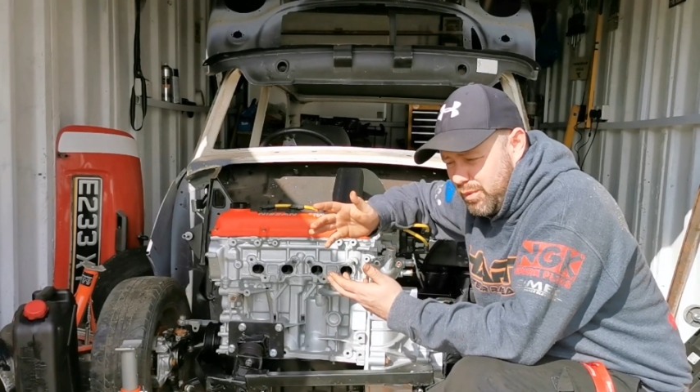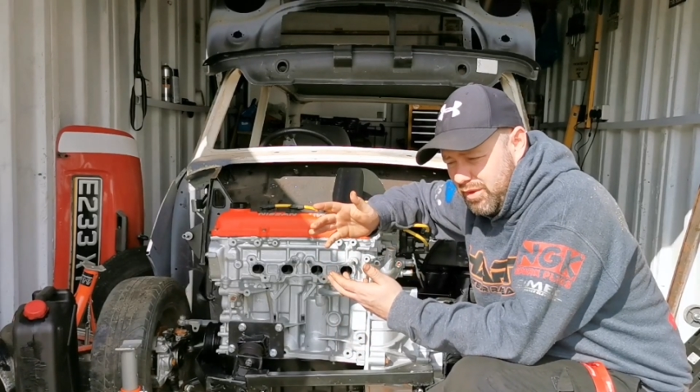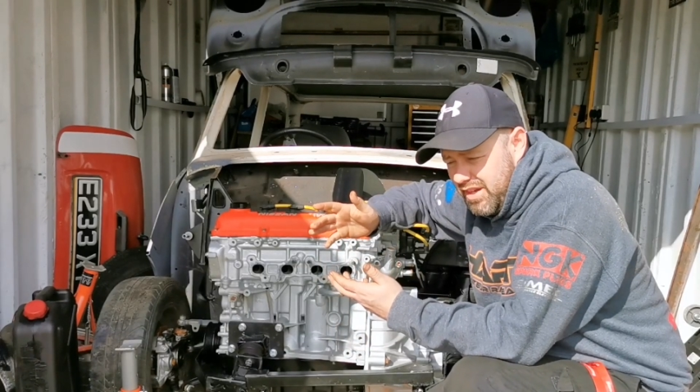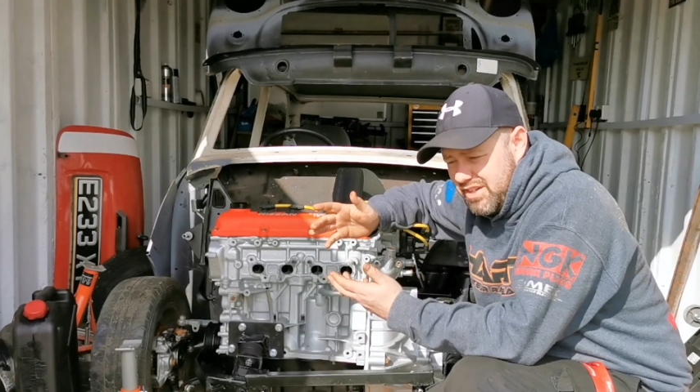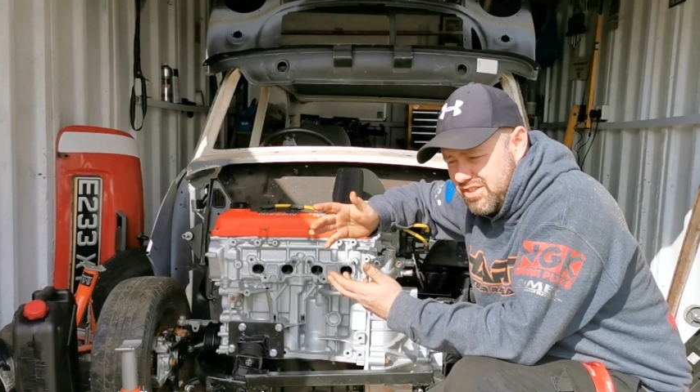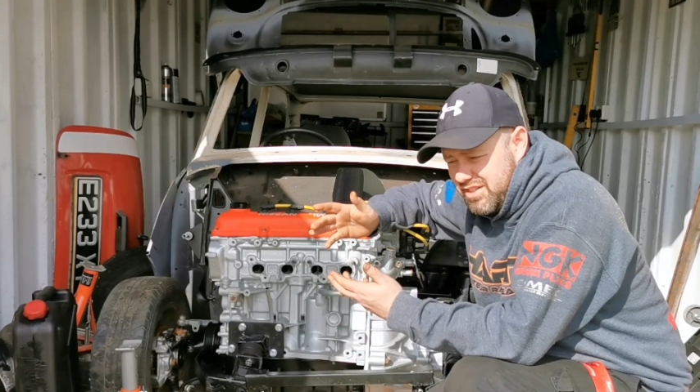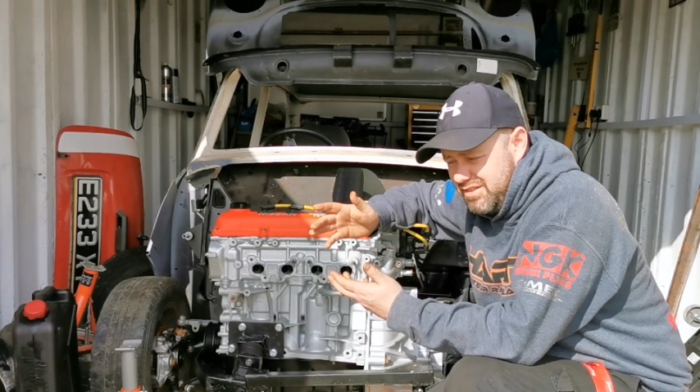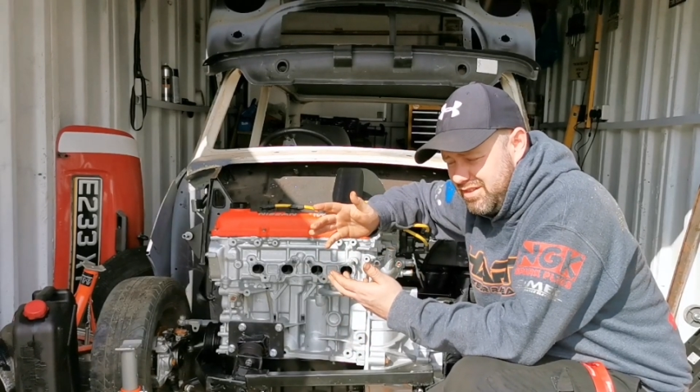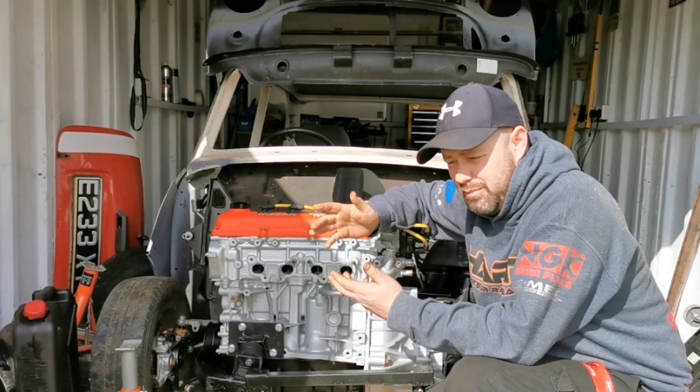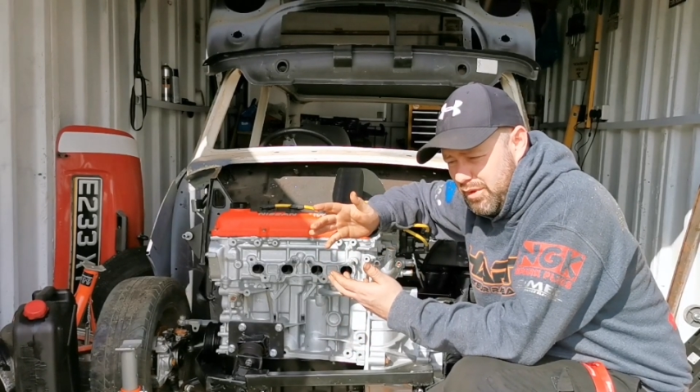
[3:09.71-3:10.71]
pull an
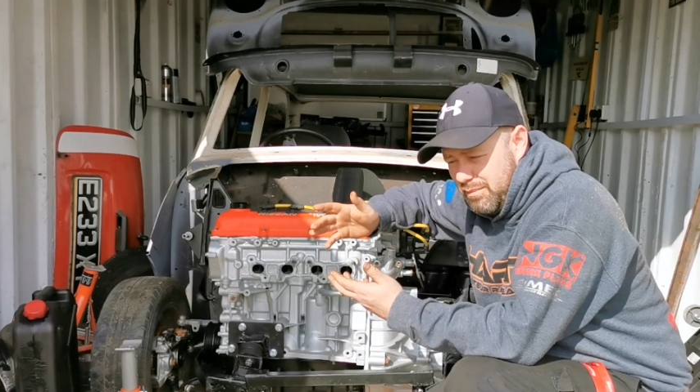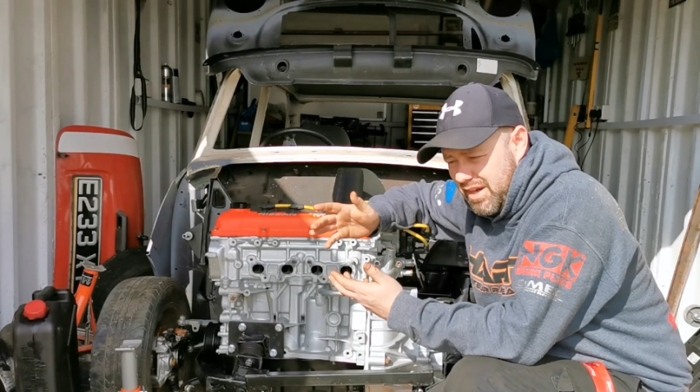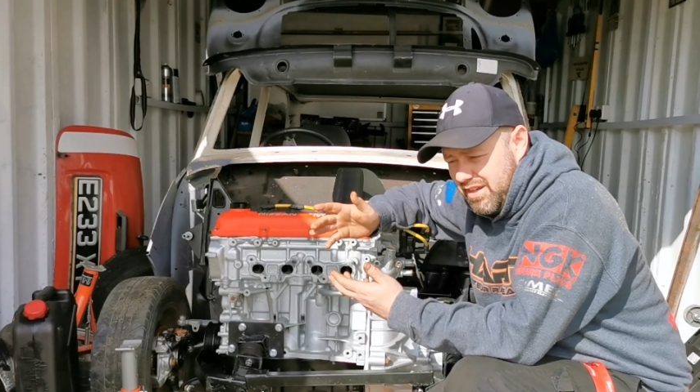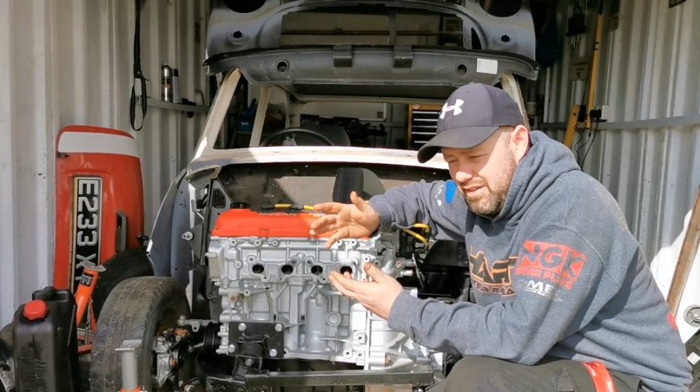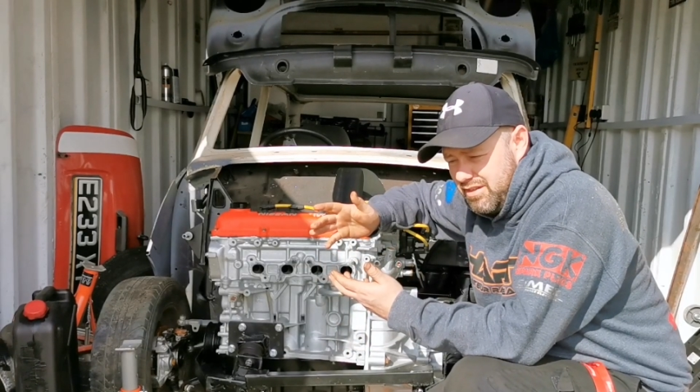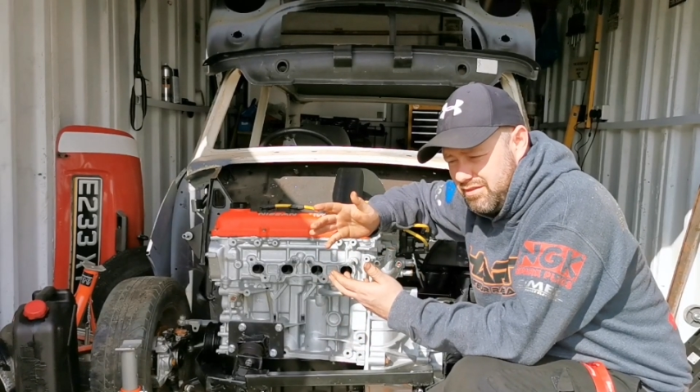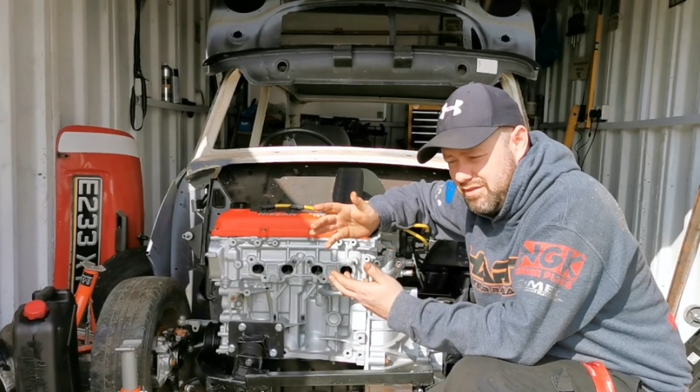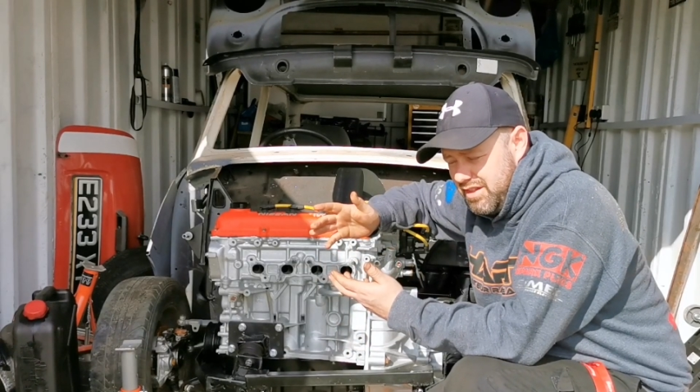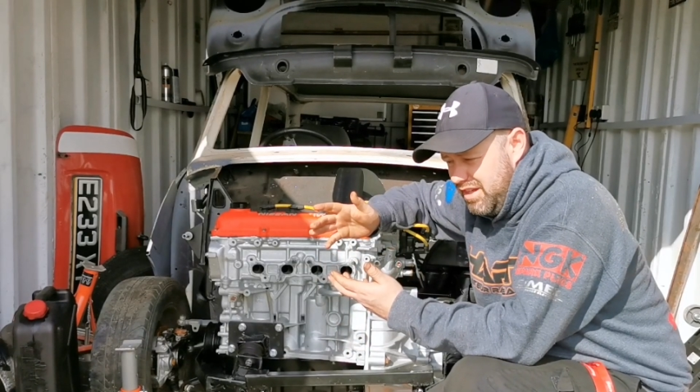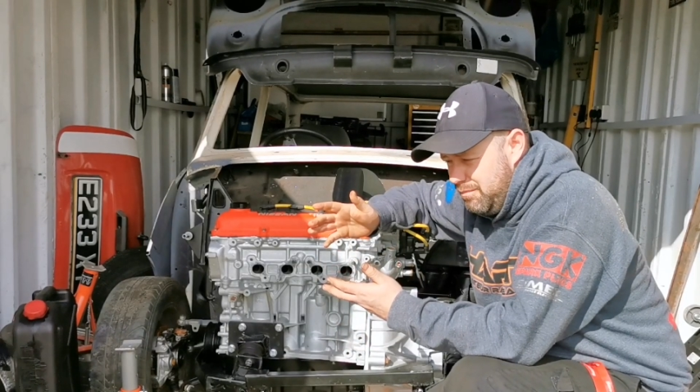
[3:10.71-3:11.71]
engine and put it back in
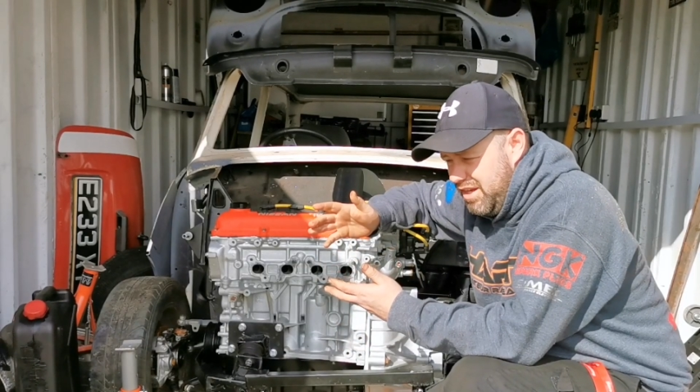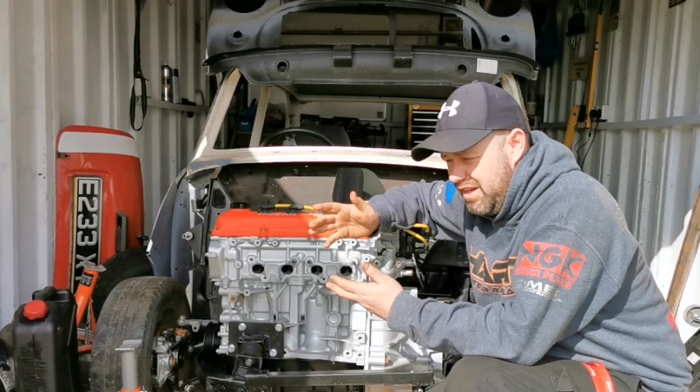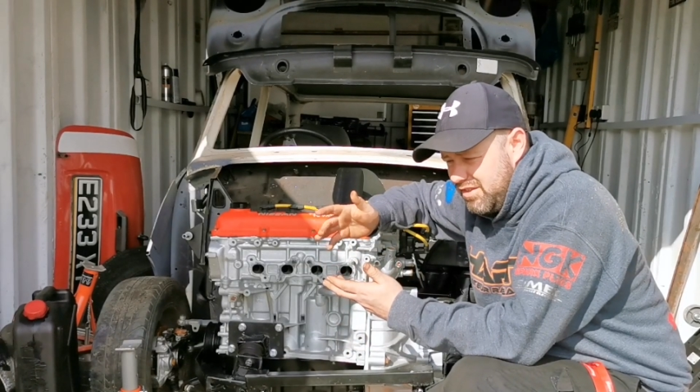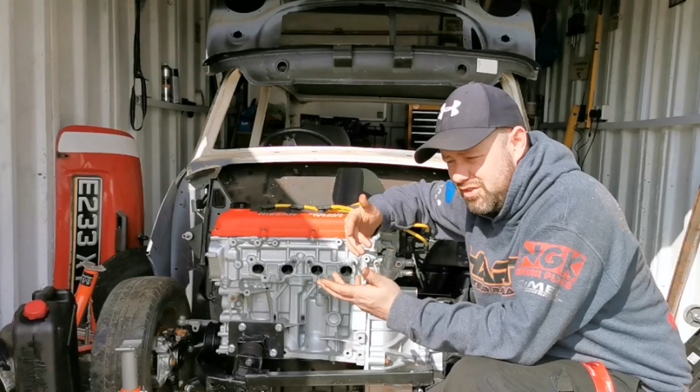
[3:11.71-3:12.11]
a Mini,